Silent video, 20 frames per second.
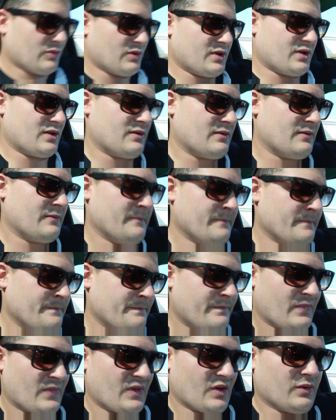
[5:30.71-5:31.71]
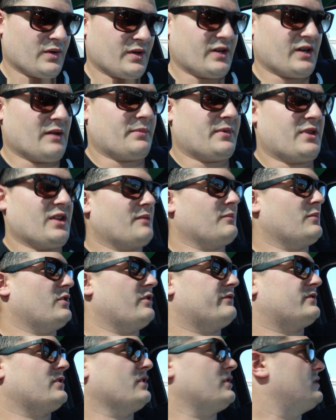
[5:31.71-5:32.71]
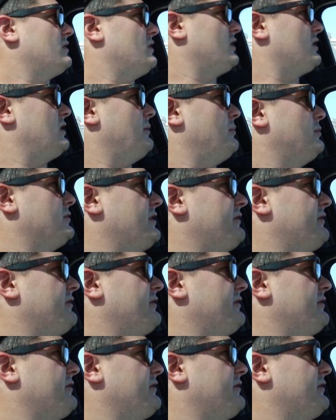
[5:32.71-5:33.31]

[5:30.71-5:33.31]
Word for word: one we ended up getting moved to a couple